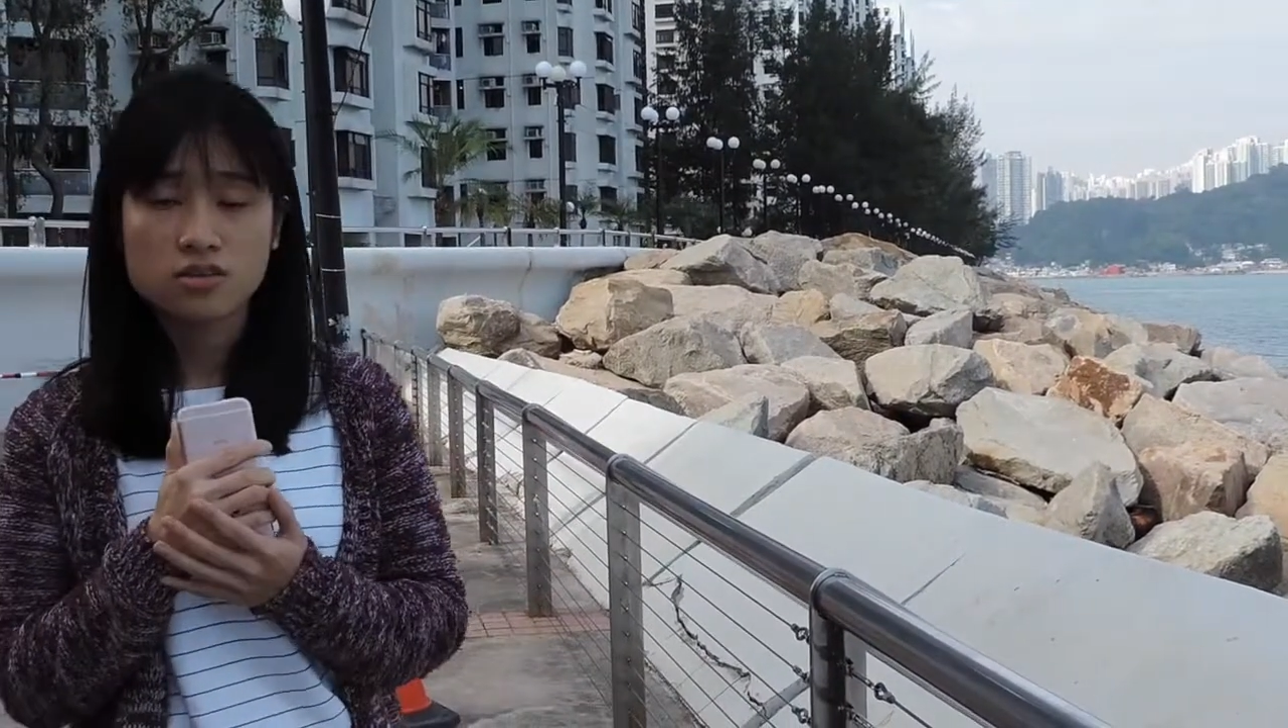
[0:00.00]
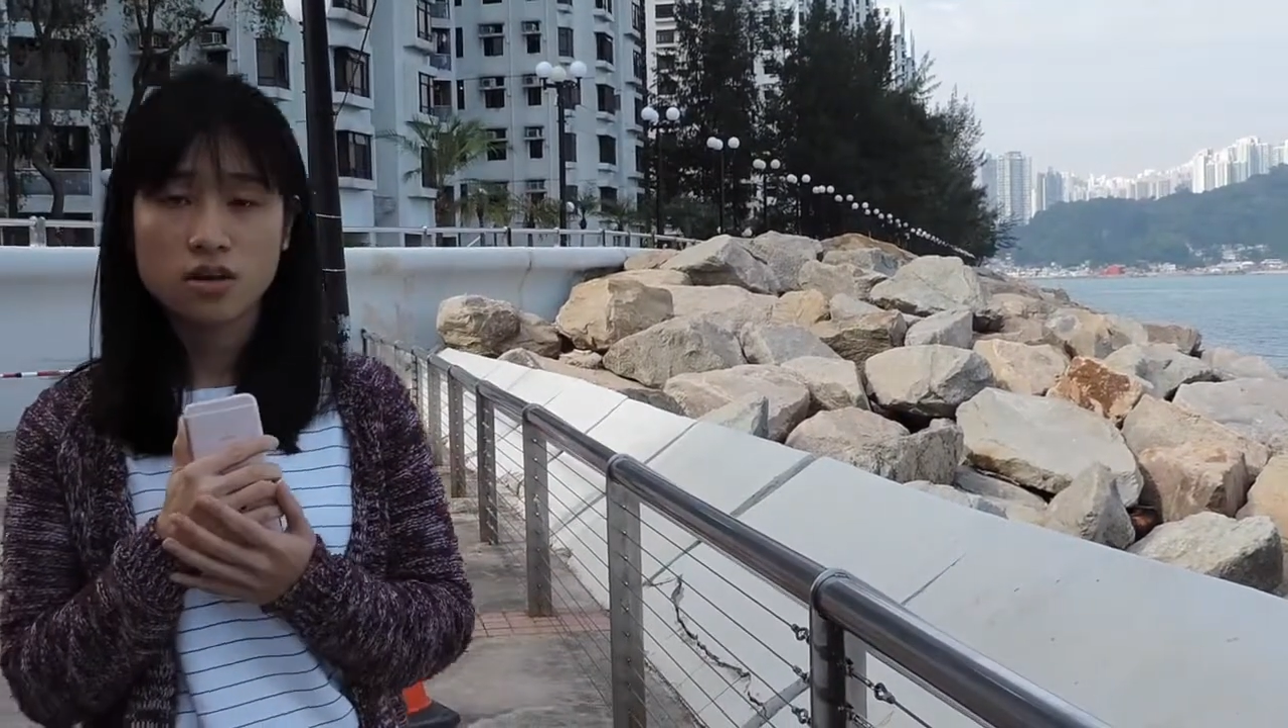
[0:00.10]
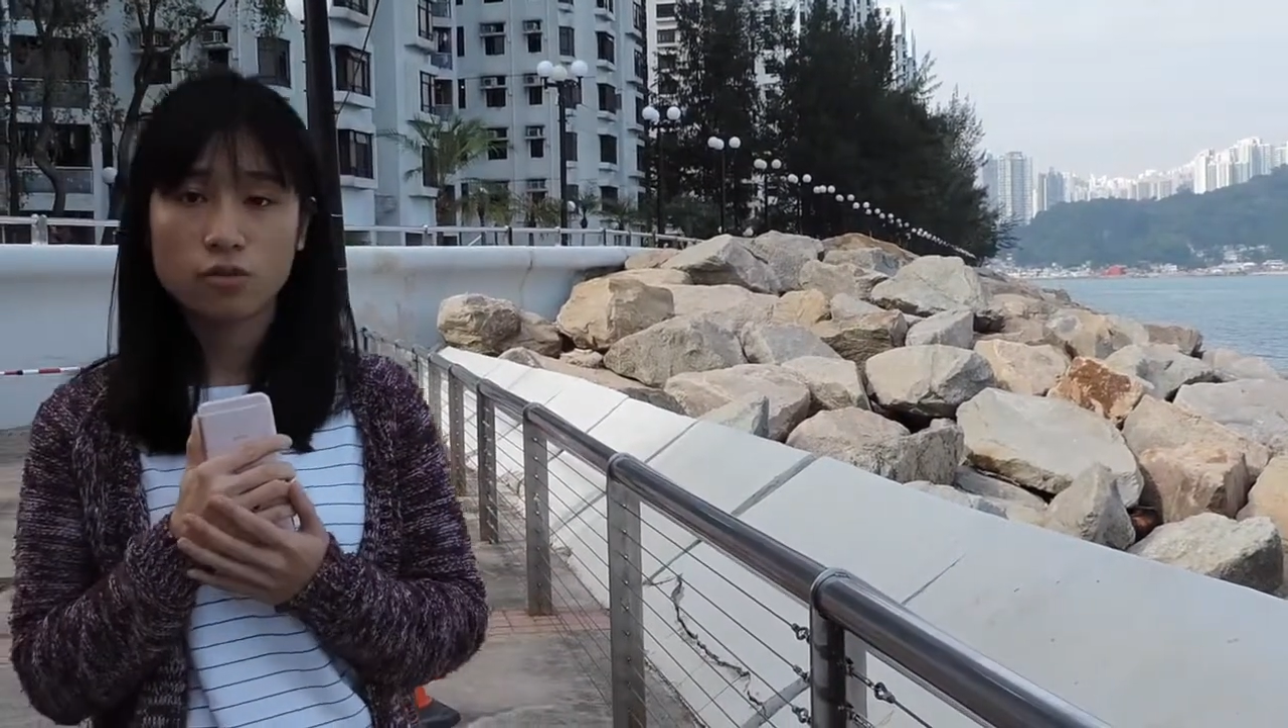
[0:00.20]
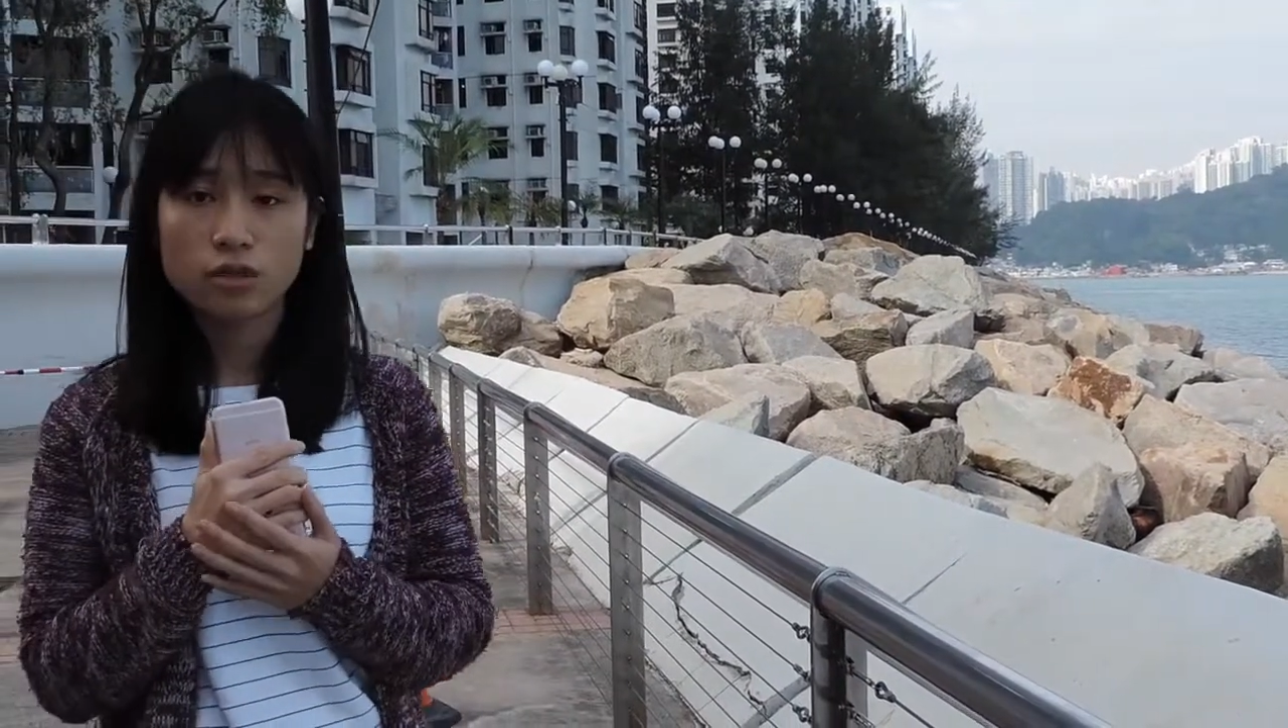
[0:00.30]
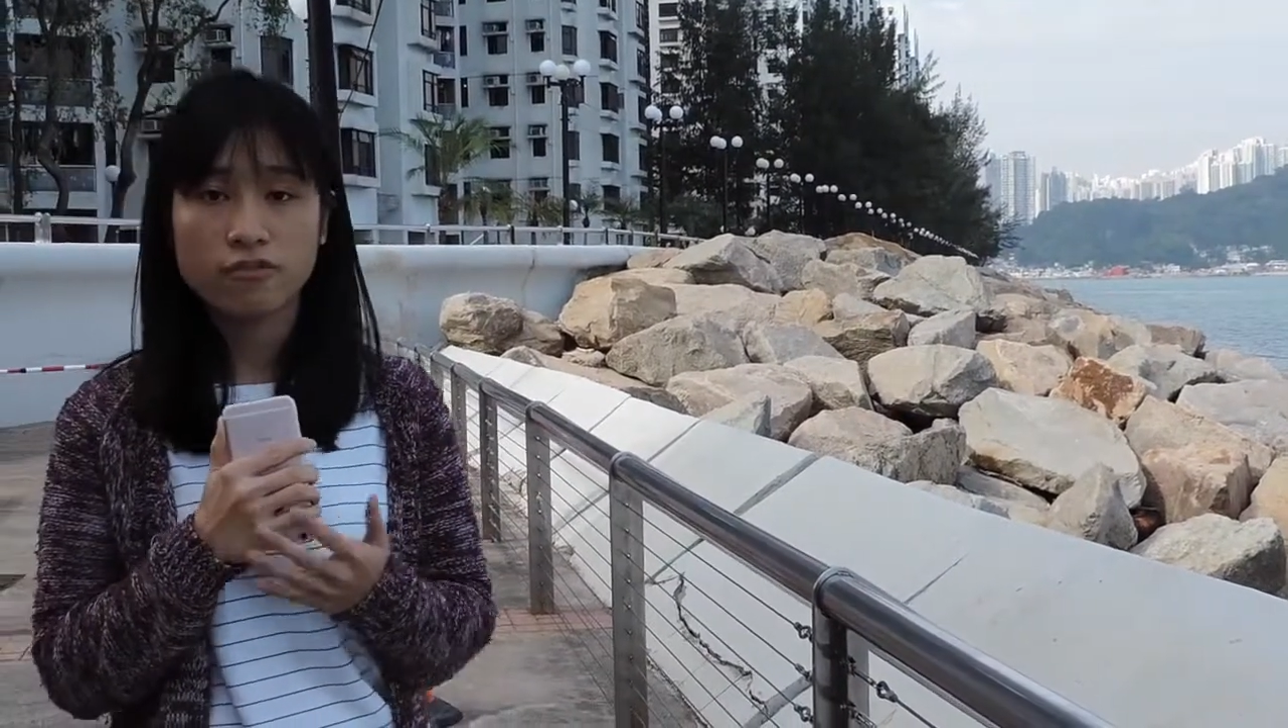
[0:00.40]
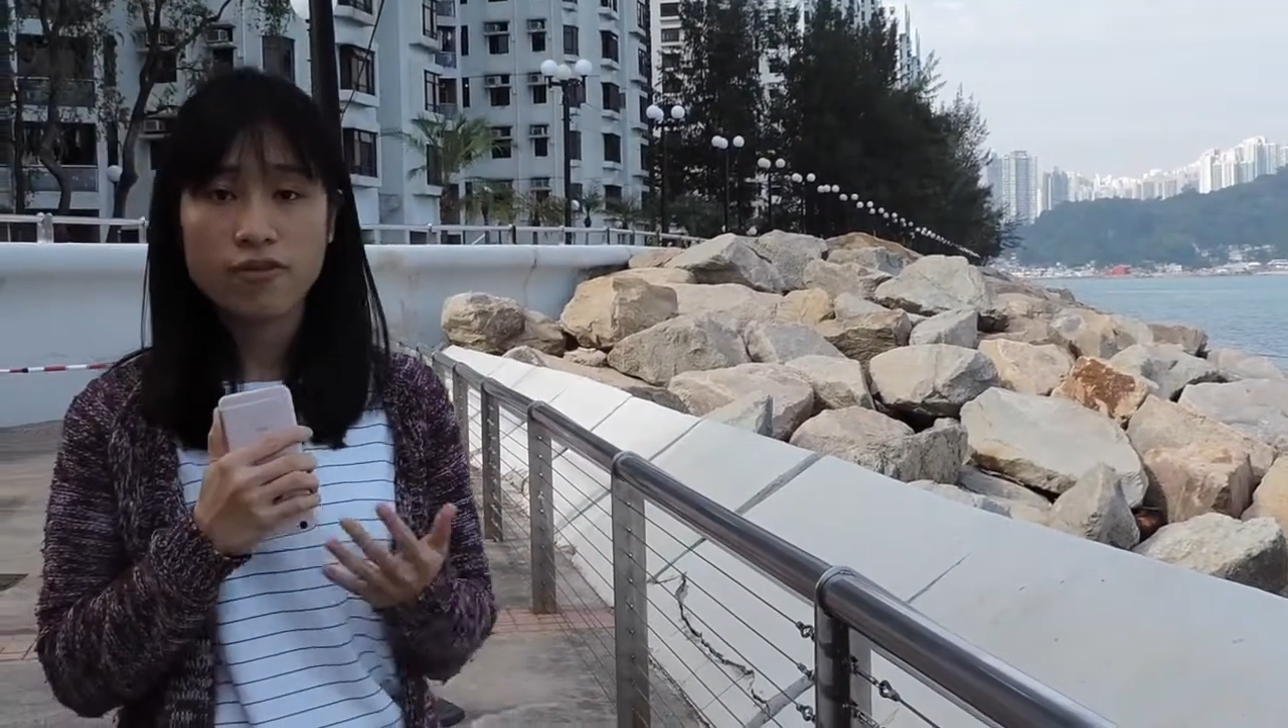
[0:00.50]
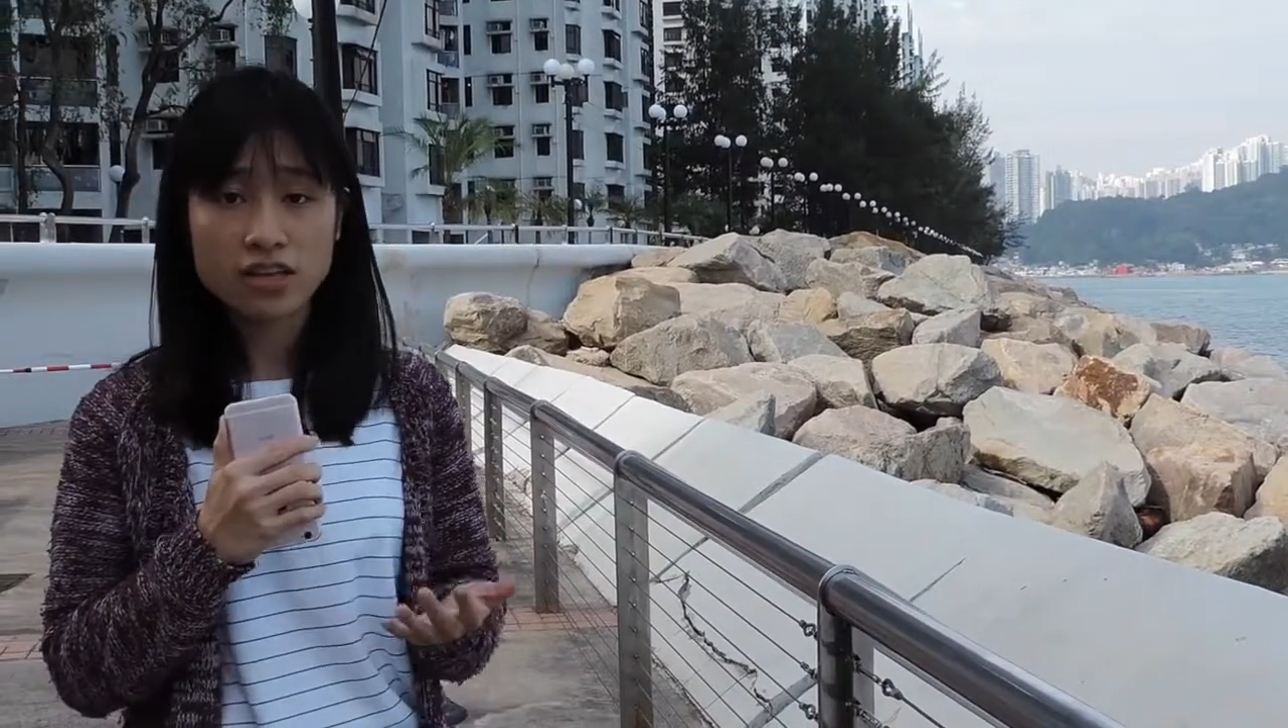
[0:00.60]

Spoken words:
So the